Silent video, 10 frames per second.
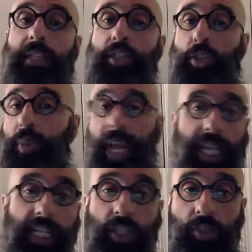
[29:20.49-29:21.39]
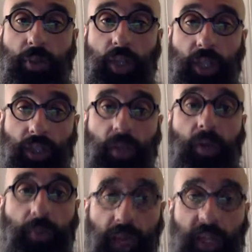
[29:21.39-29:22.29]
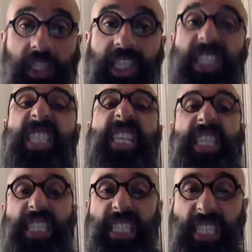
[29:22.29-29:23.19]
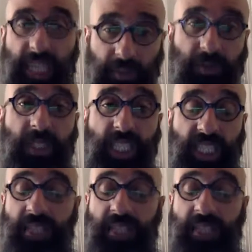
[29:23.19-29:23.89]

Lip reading: disbands political parties, except